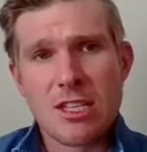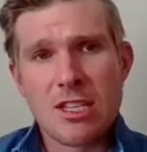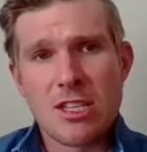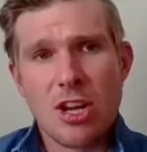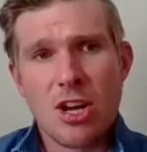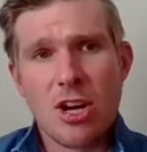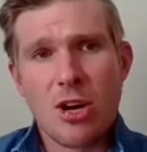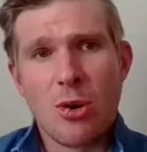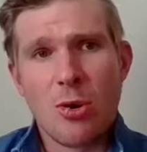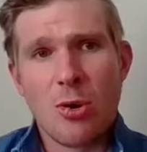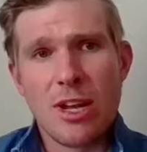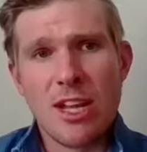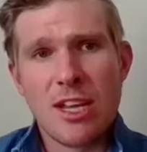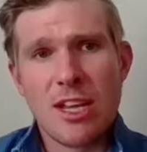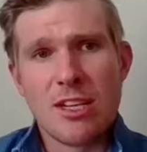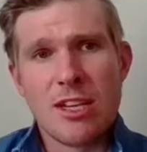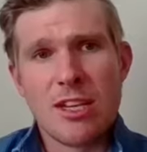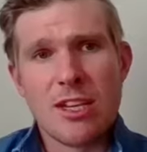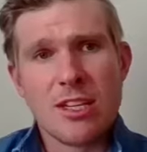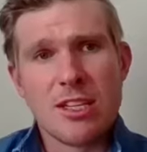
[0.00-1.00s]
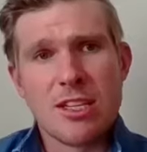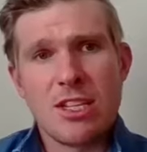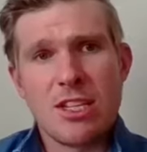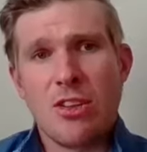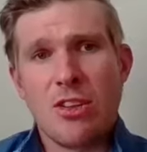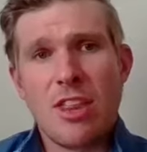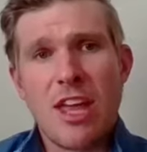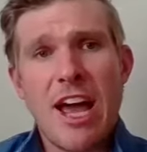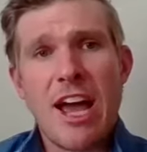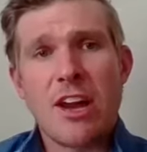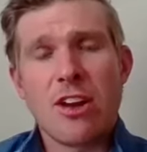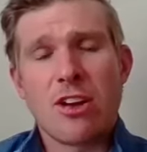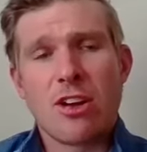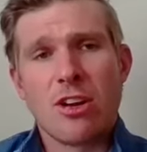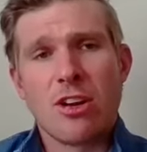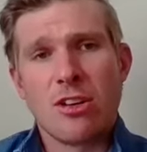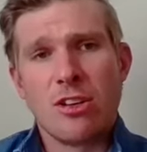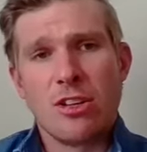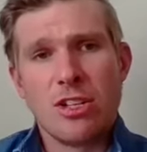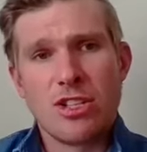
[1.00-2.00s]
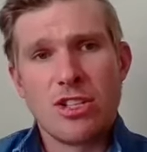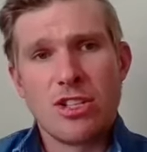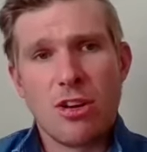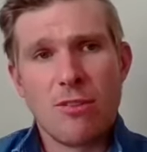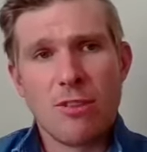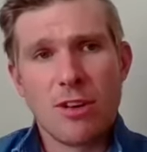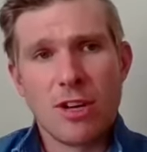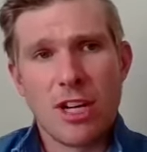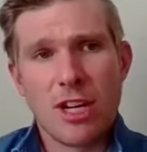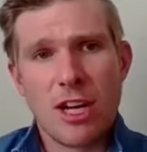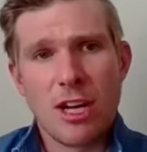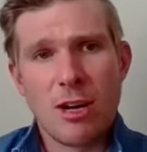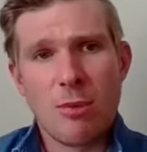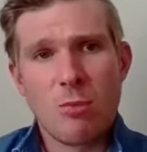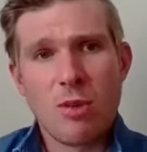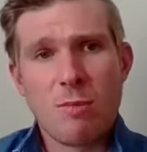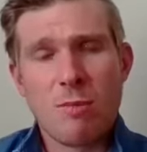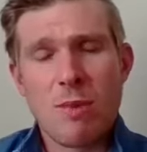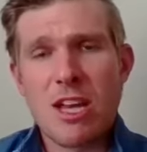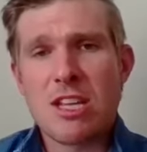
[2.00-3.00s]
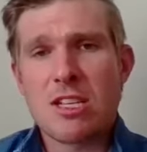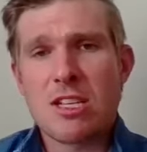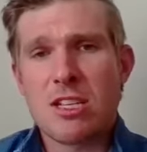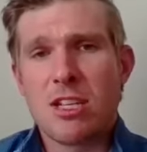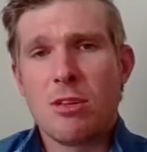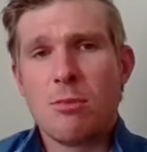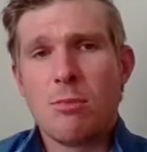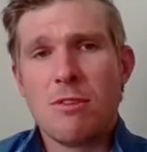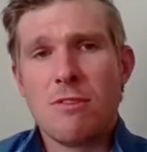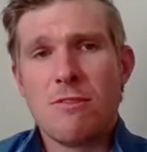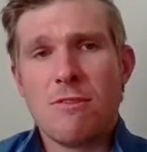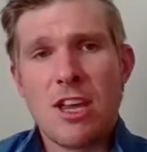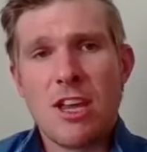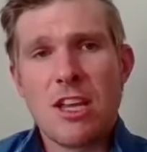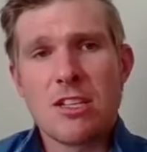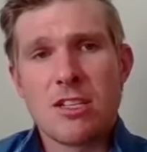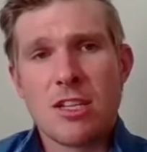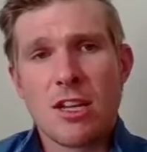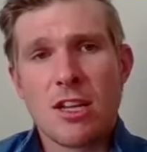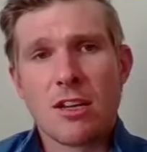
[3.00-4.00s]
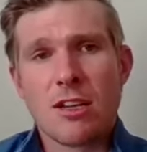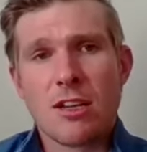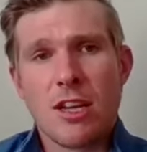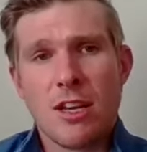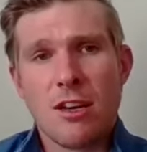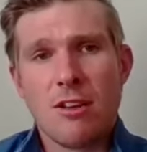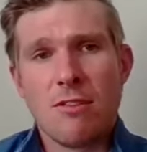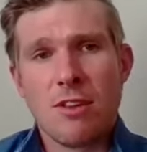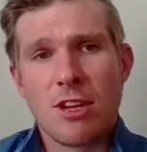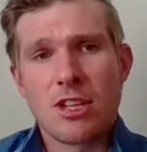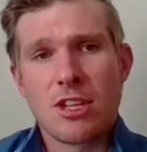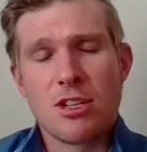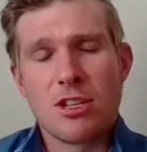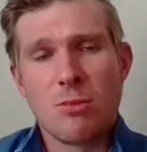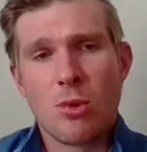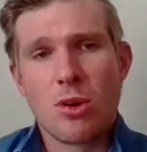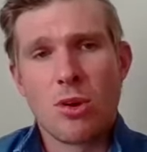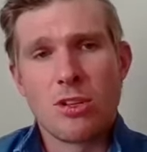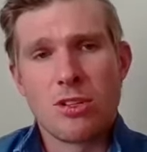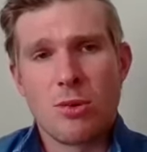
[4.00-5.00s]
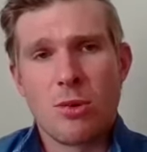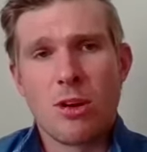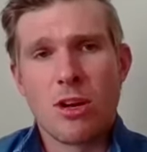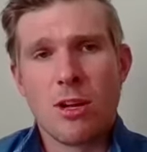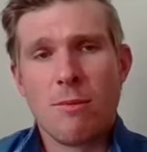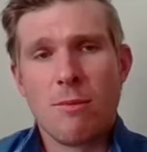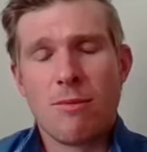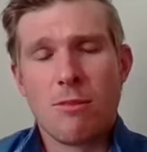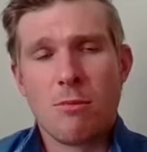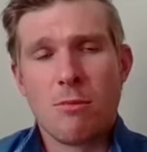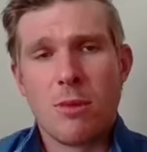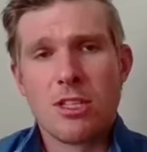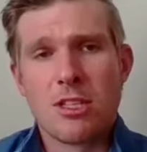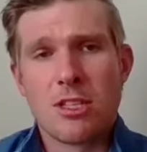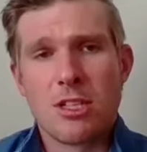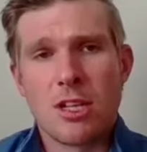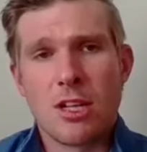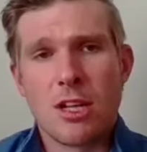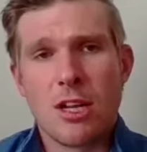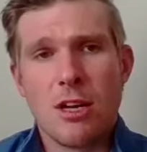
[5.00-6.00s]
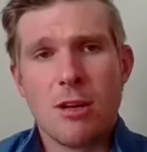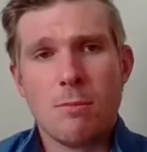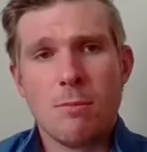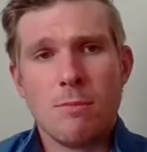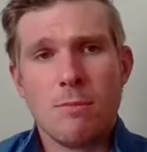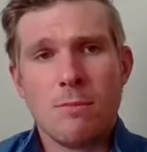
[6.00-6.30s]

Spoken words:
So until that hurdle is overcome, we may still be facing an eviction moratorium for months to come.